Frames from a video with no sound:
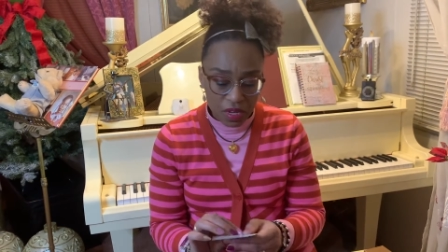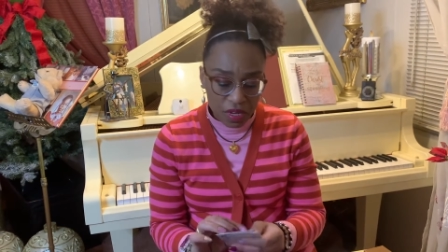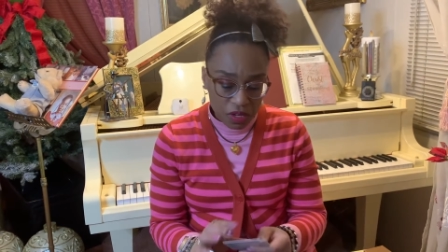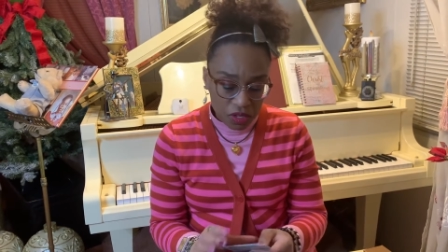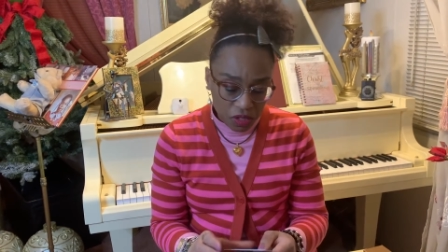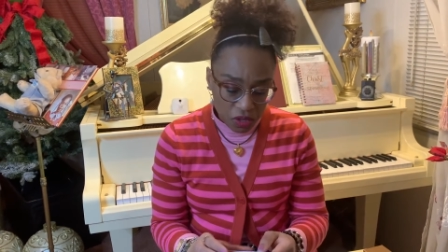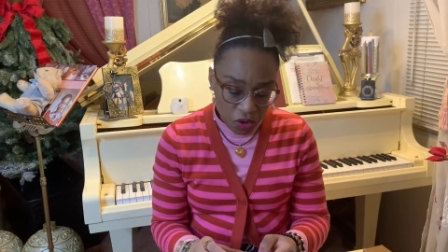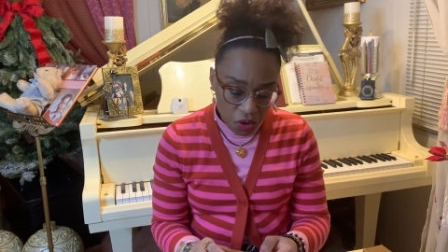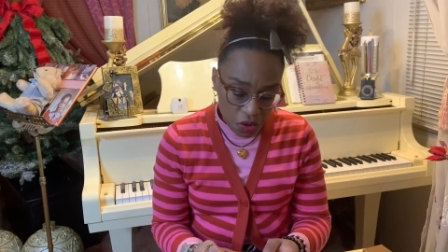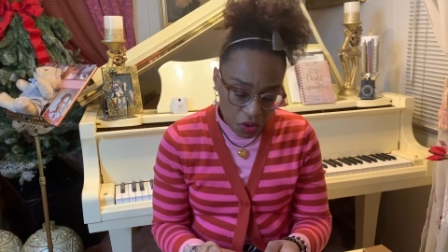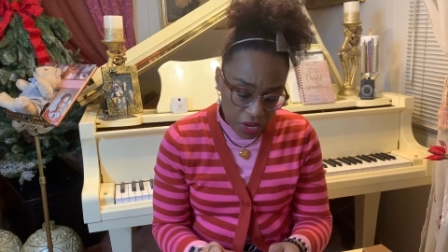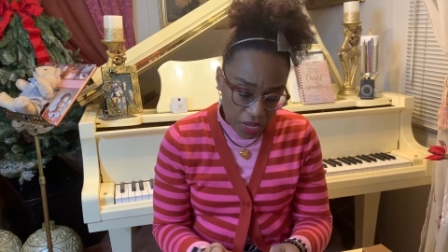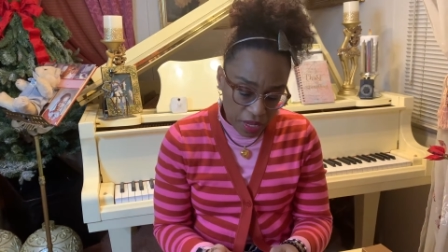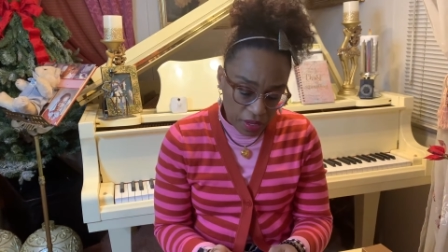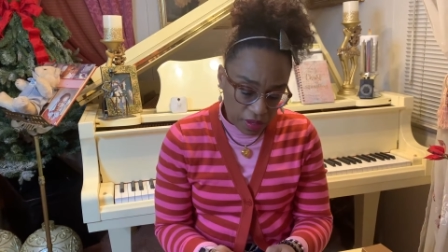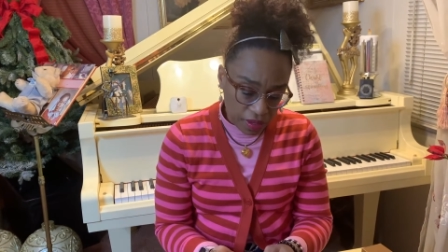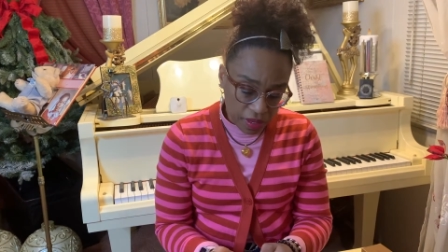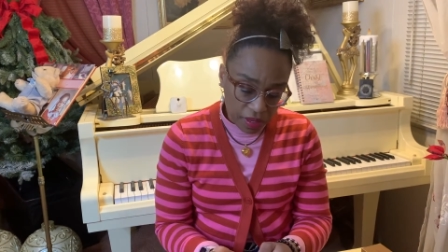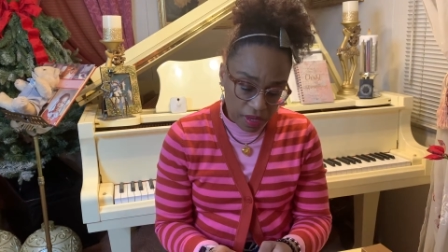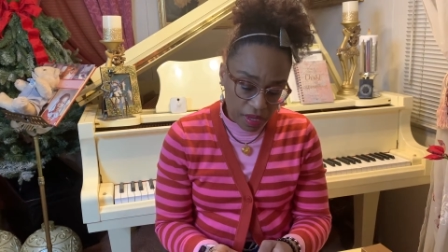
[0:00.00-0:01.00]
So
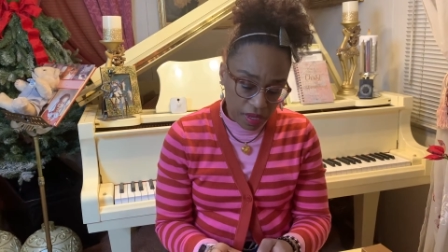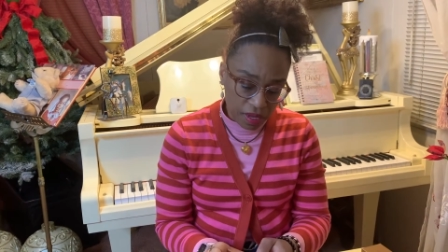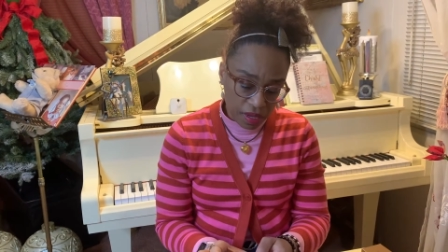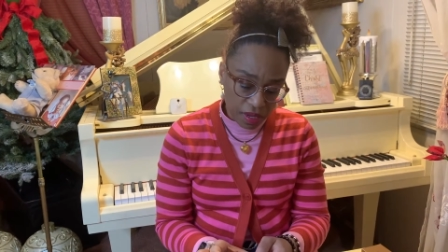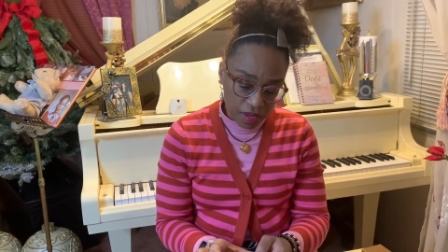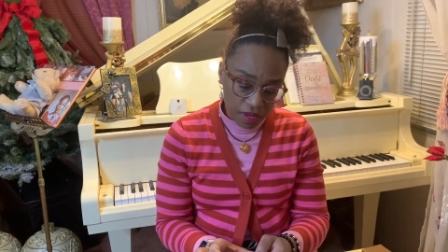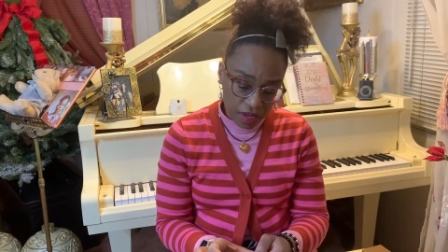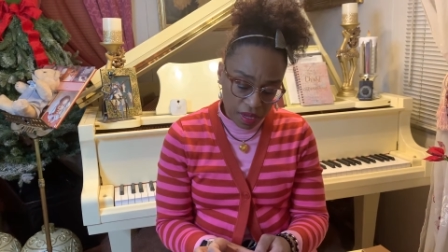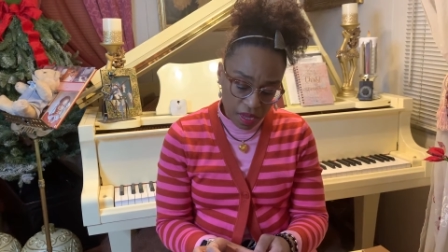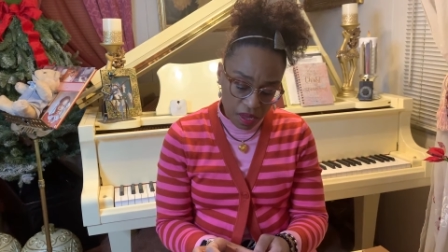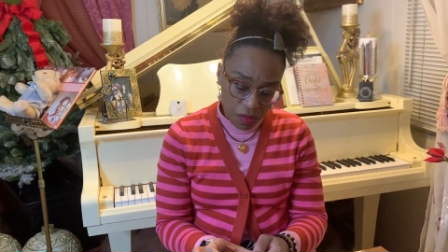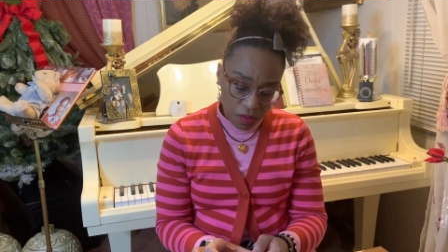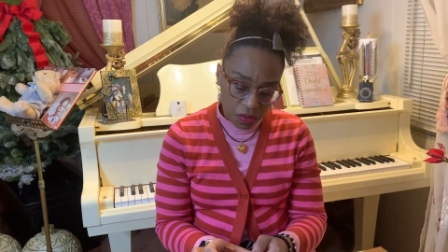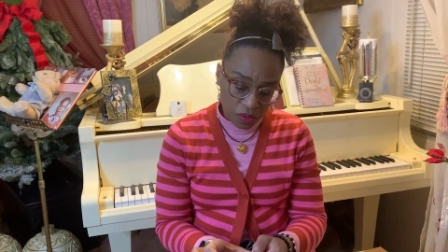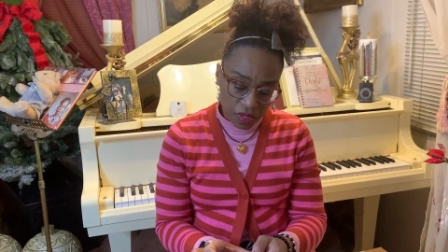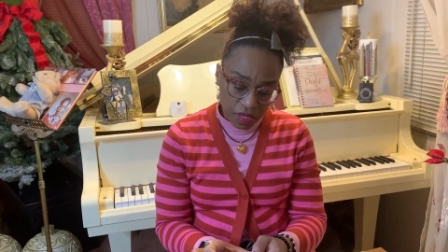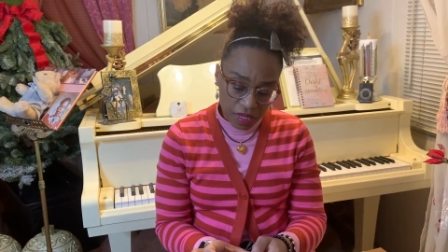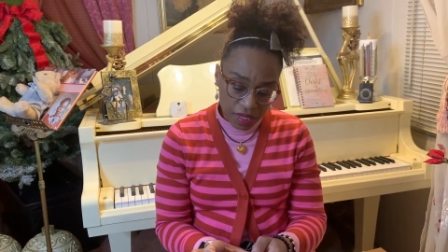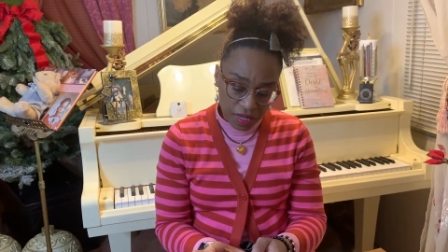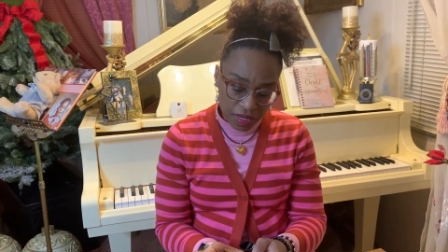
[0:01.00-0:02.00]
it's uh, it
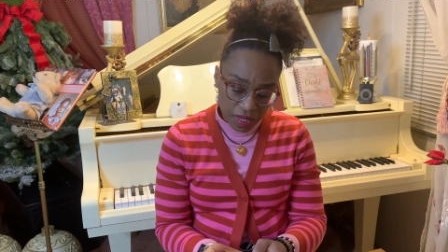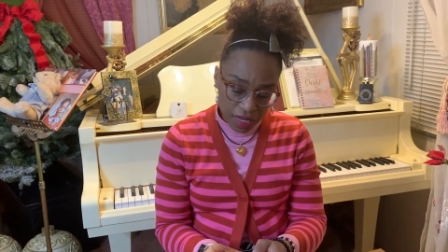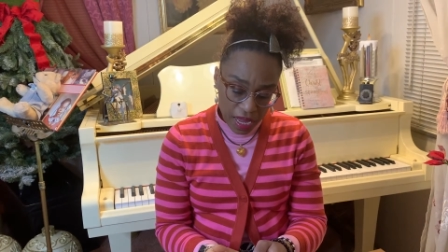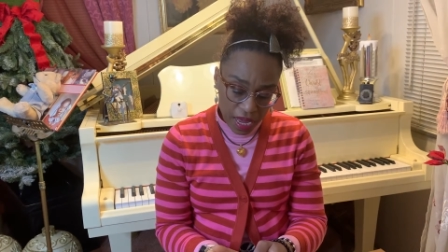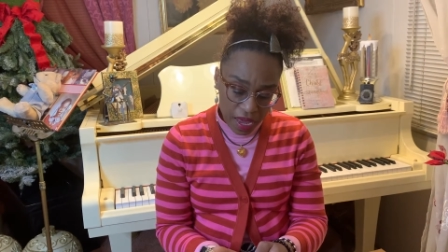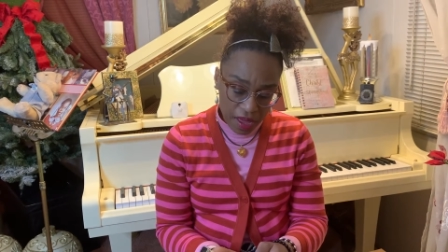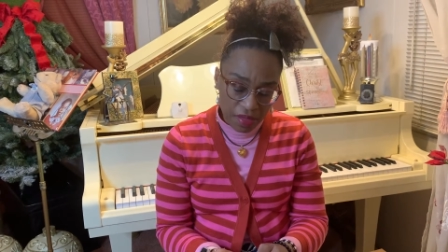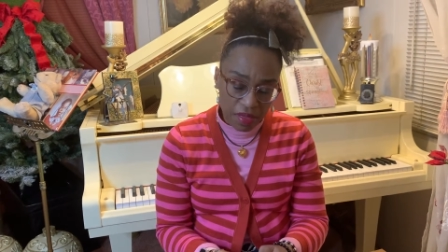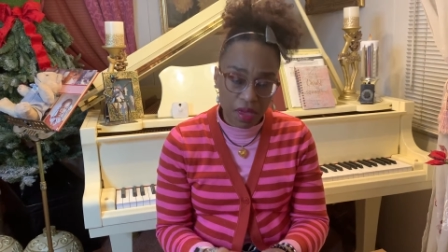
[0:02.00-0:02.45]
was a design